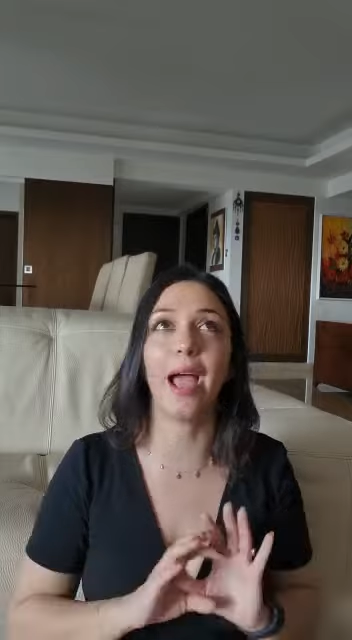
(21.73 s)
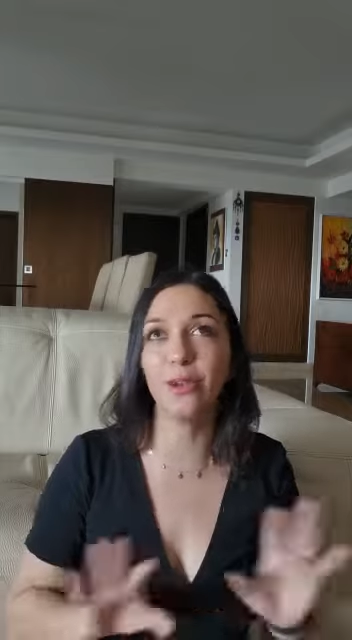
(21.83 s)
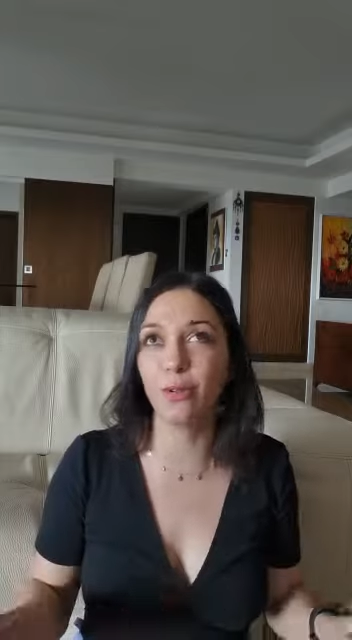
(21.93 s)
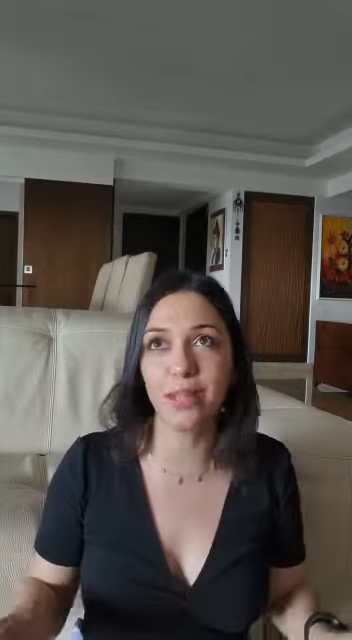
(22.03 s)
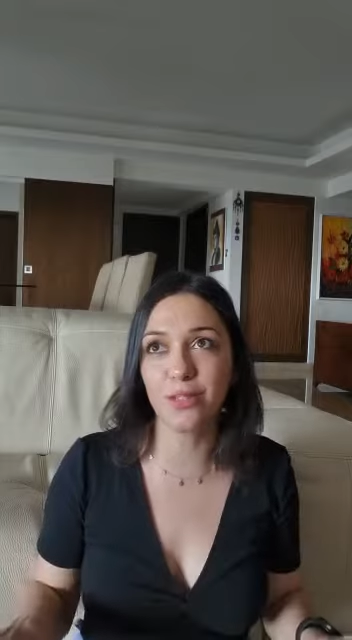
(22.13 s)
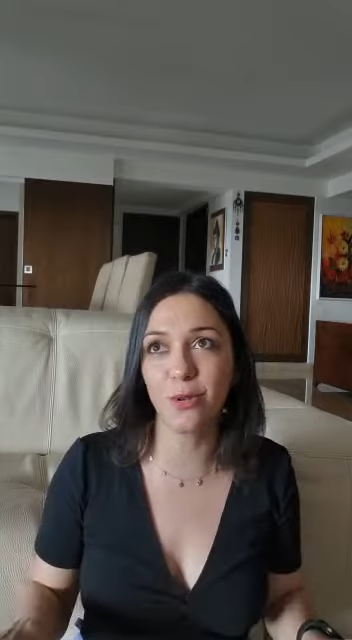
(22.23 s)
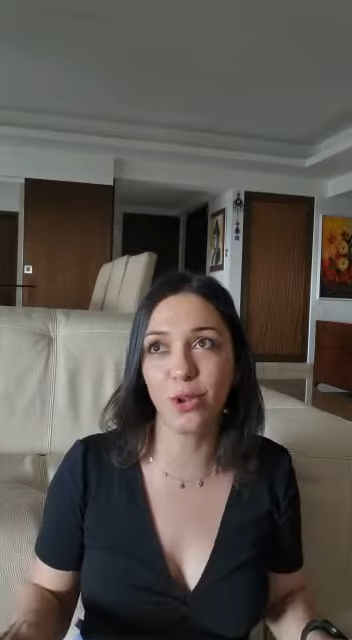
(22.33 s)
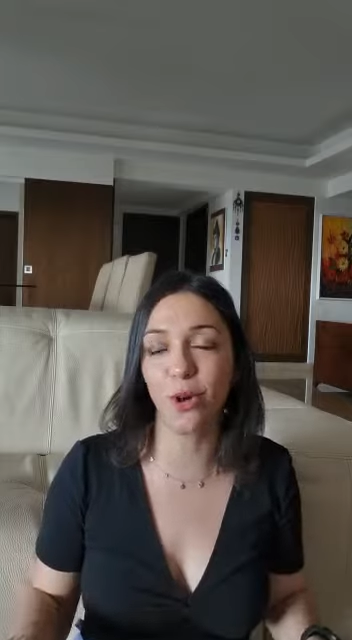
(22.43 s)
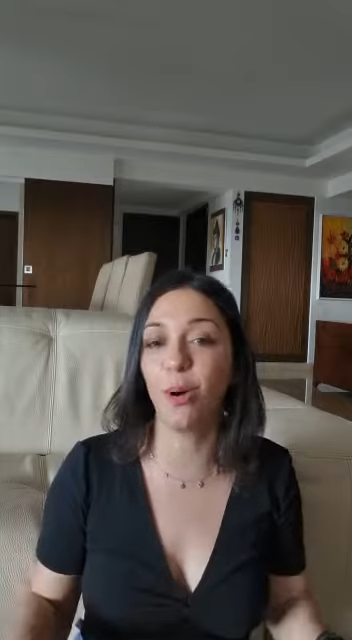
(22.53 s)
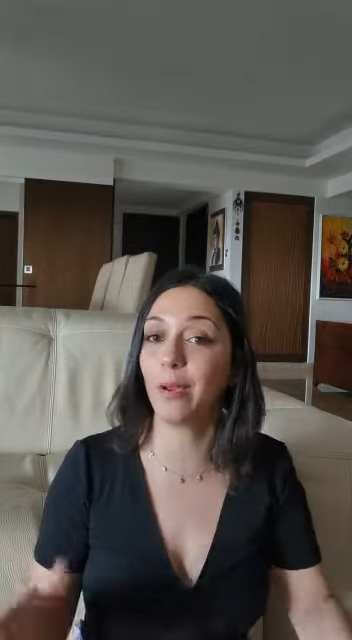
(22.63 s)
I know there's no
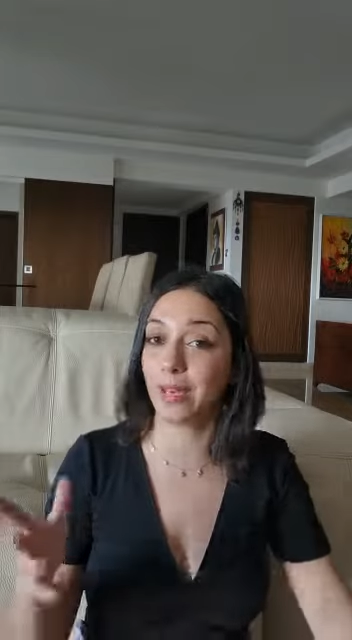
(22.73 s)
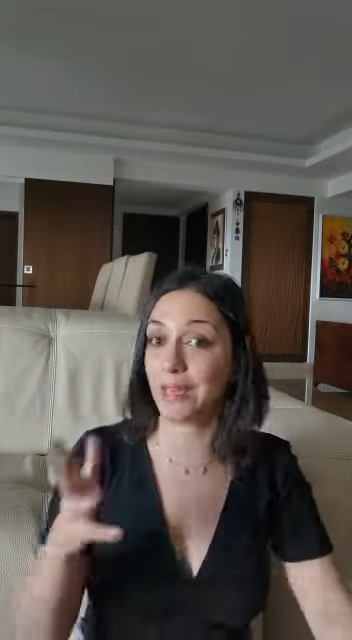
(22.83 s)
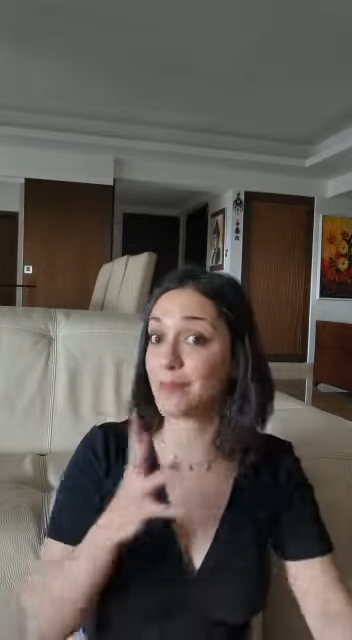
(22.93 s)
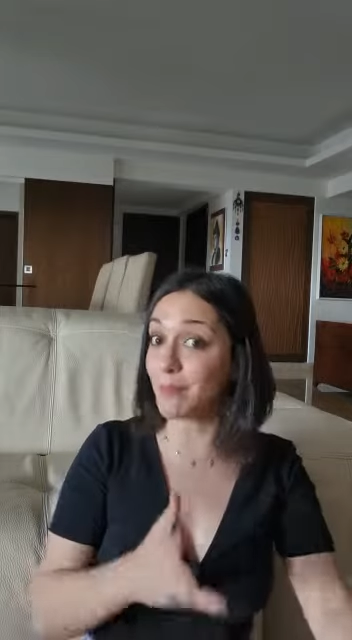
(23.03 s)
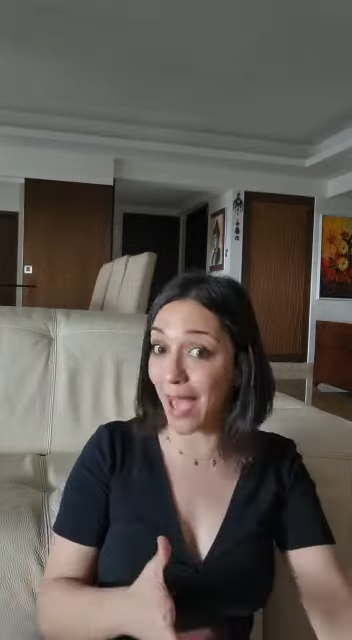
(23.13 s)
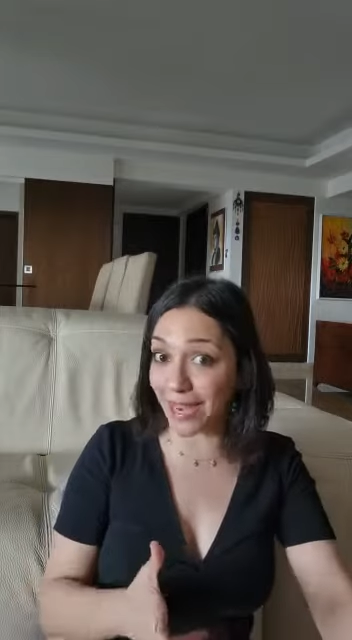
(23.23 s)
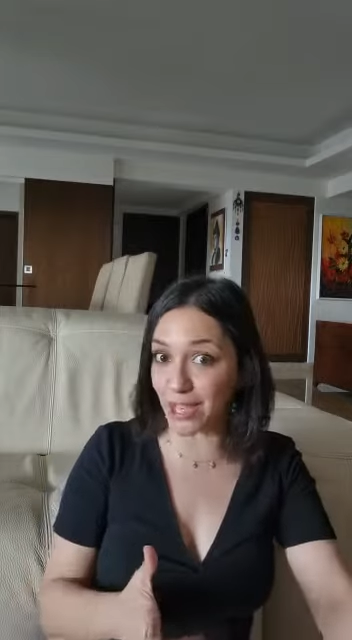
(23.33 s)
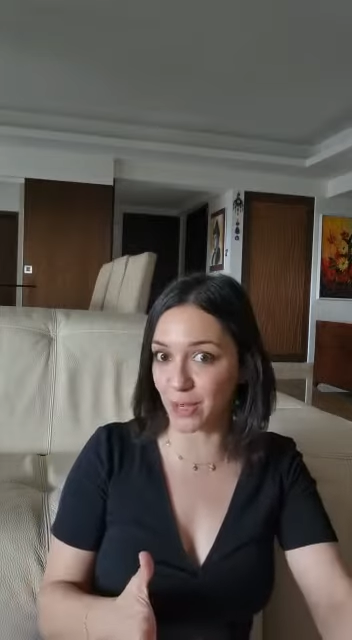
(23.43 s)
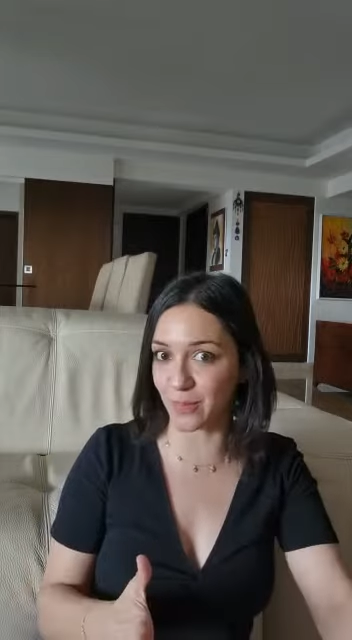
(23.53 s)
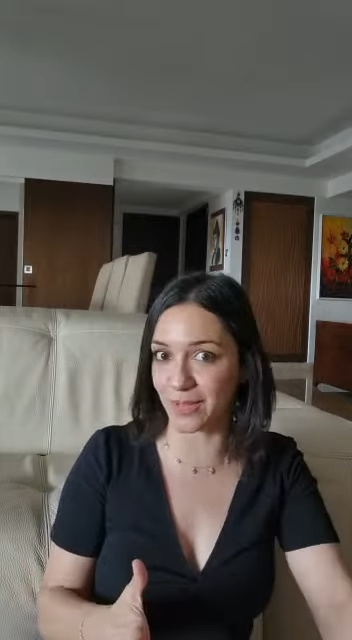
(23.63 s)
cure, but it is
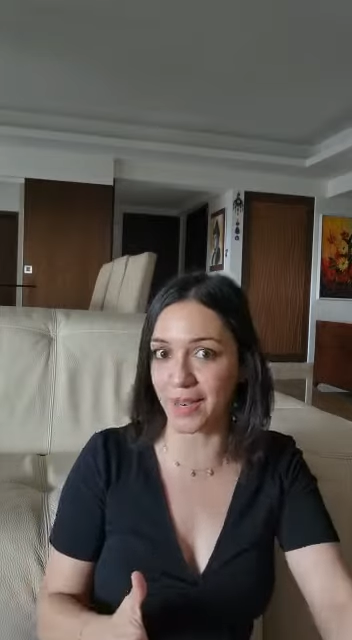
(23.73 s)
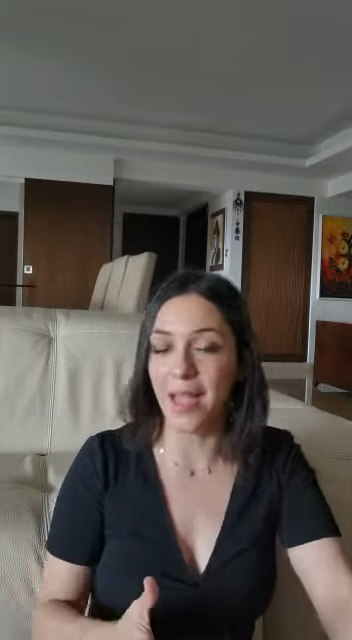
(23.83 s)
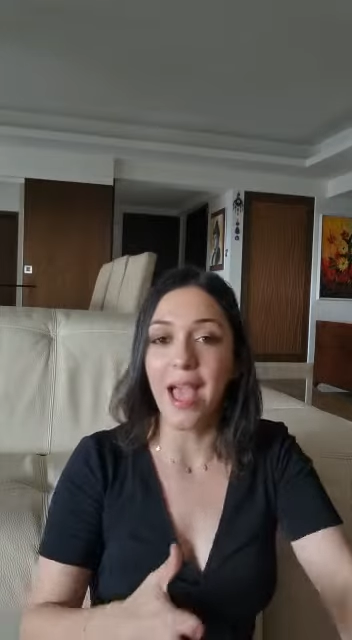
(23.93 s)
manageable.